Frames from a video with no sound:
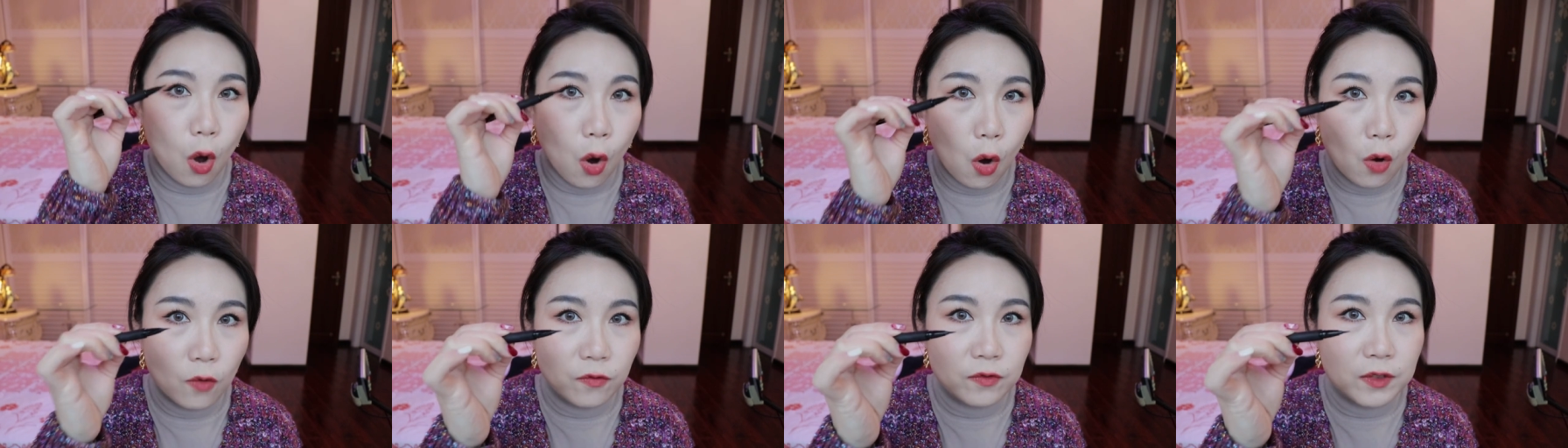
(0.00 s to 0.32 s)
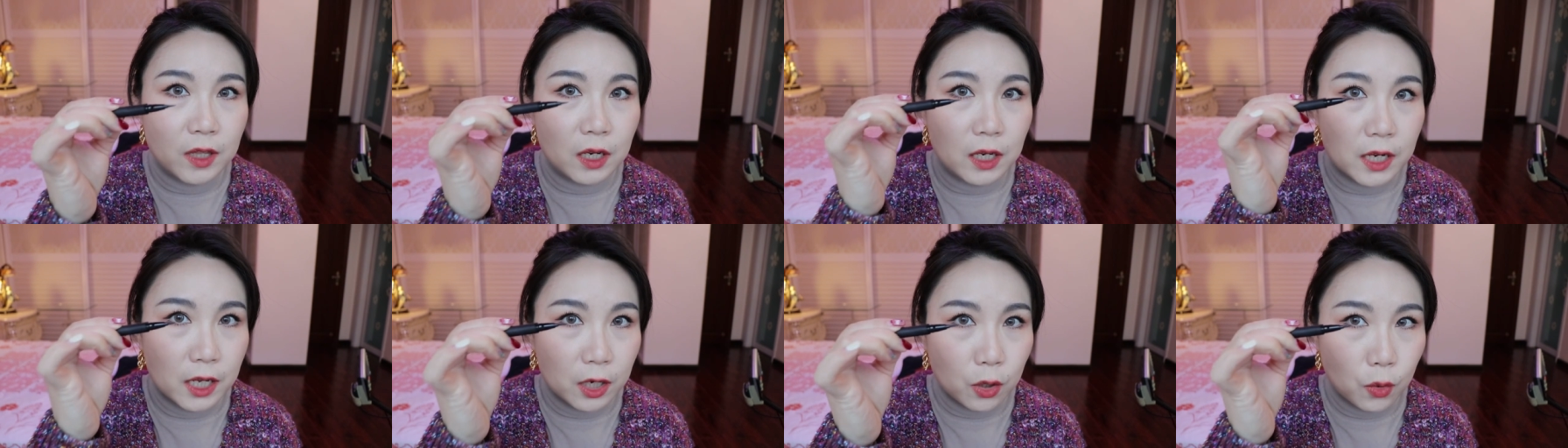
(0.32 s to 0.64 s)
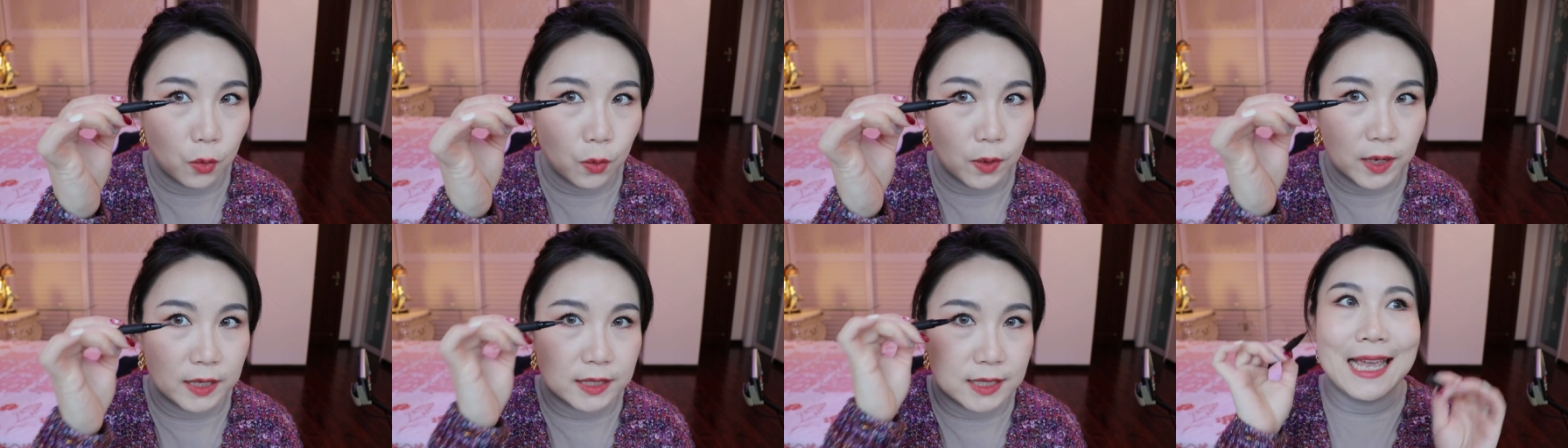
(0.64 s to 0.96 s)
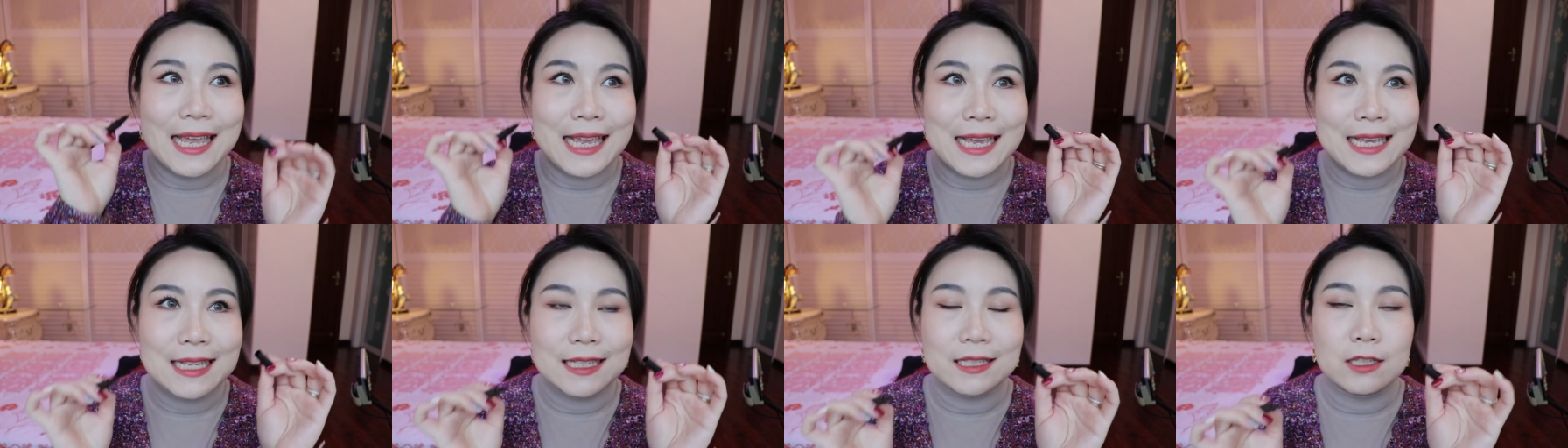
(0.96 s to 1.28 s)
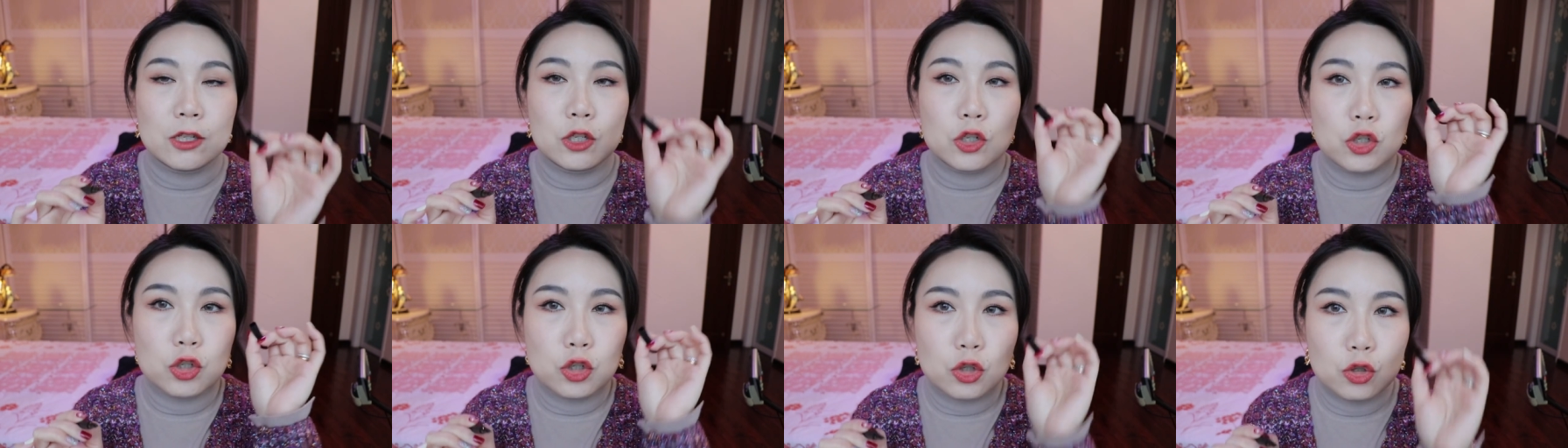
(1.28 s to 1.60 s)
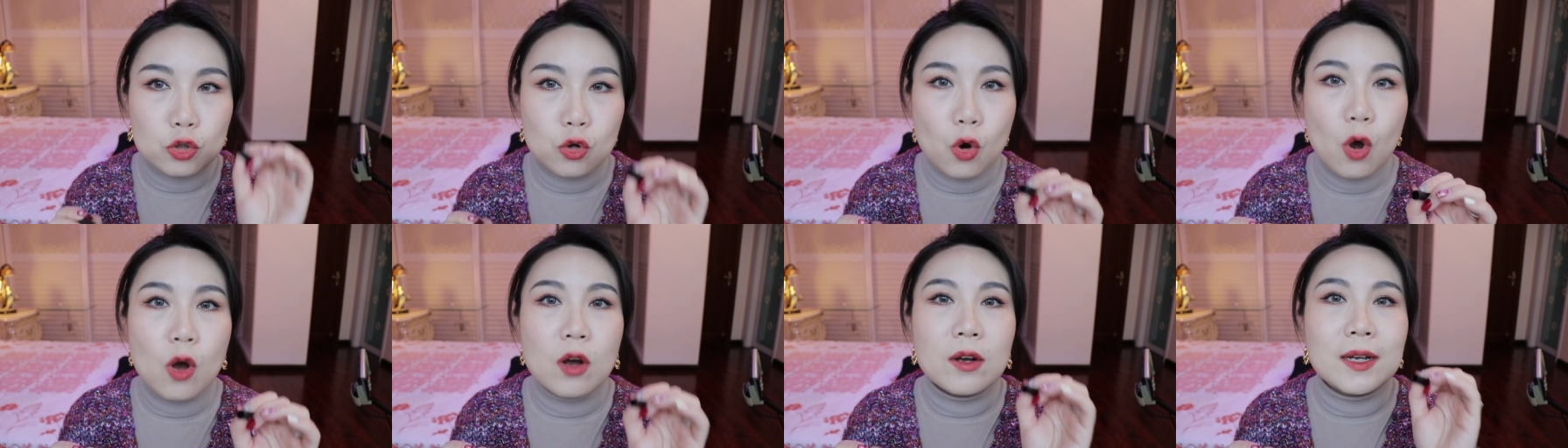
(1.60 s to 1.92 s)
of the liquid is
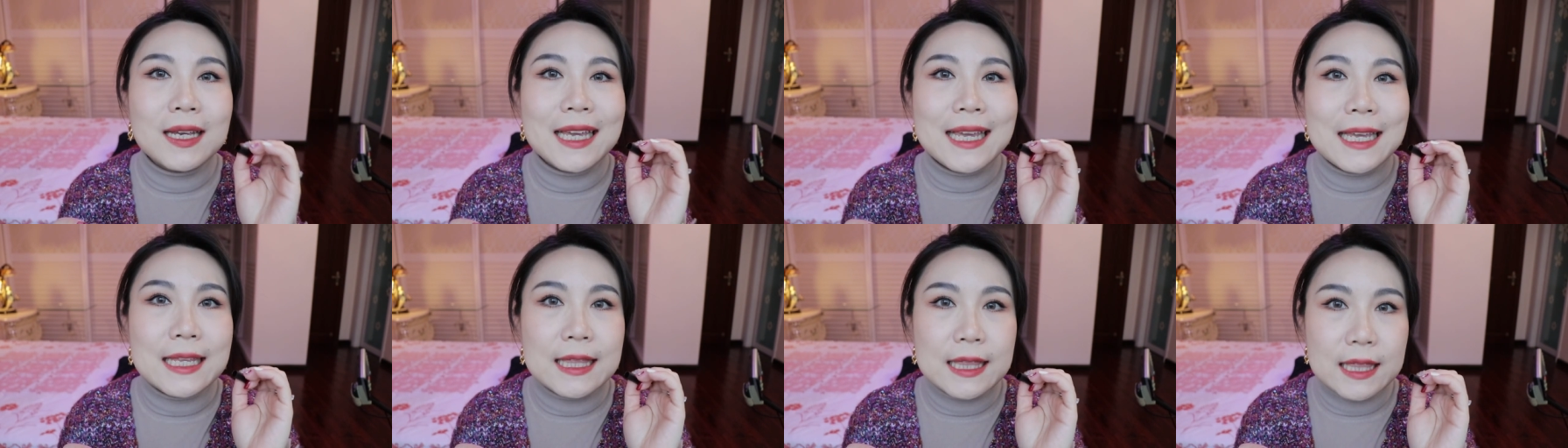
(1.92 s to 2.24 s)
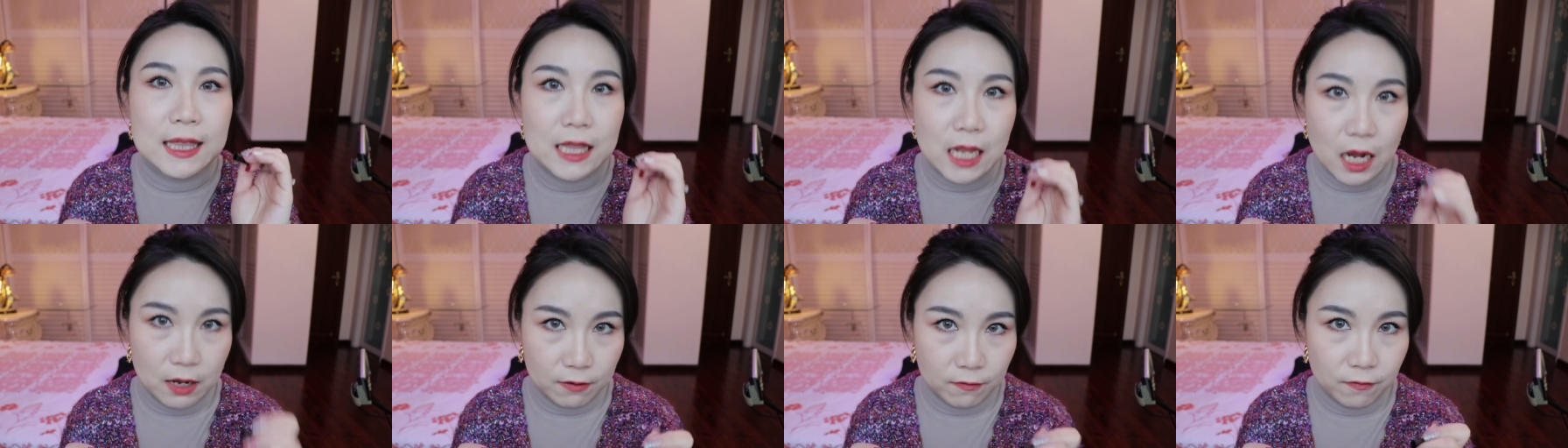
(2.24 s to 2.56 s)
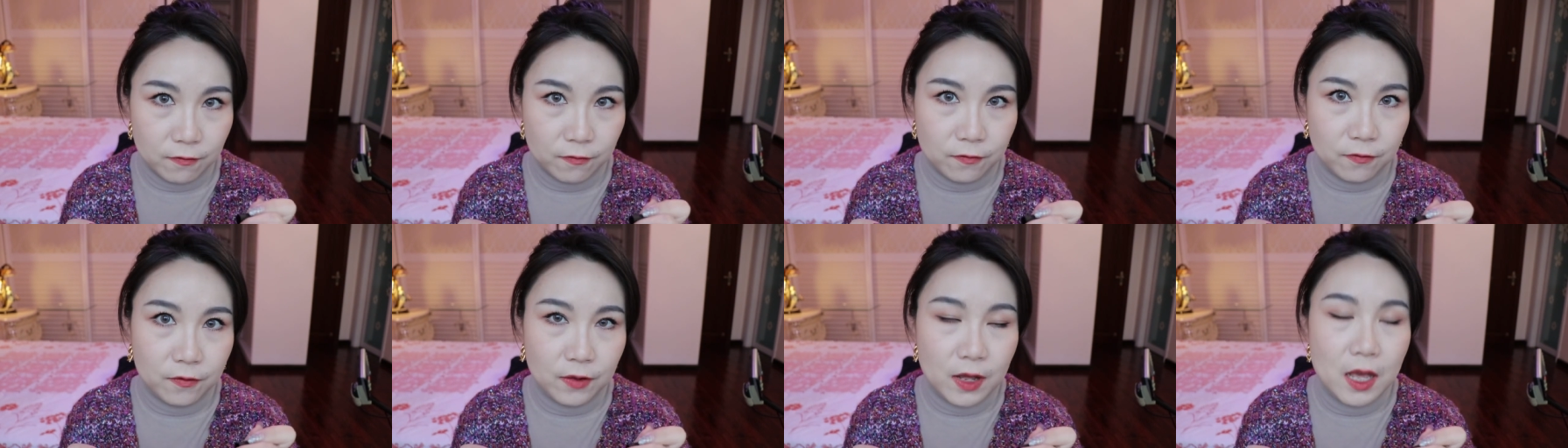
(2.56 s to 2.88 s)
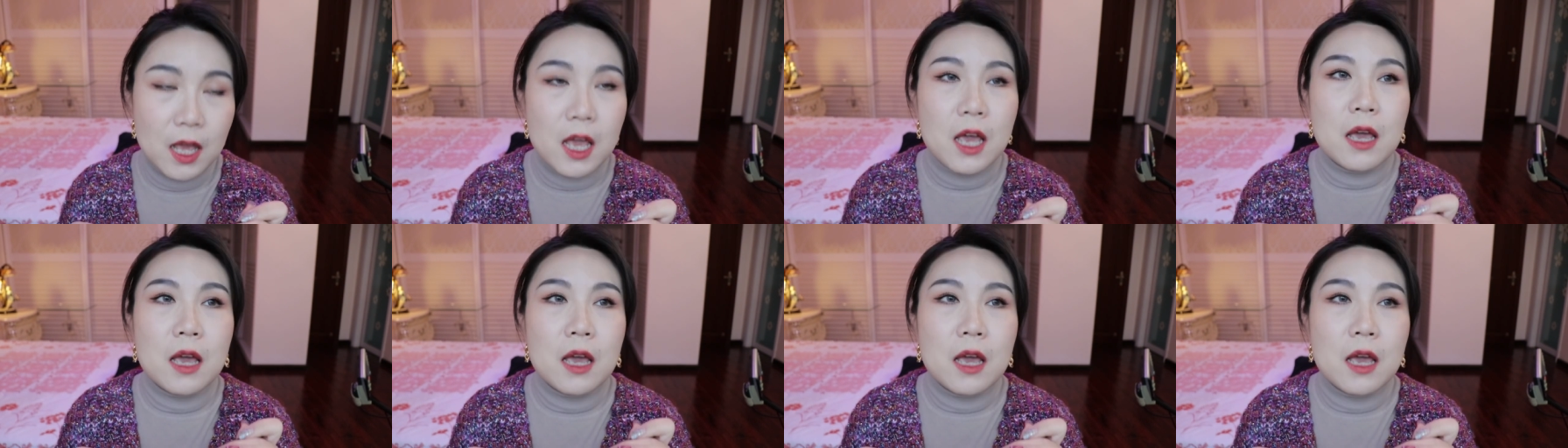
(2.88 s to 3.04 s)
strong enough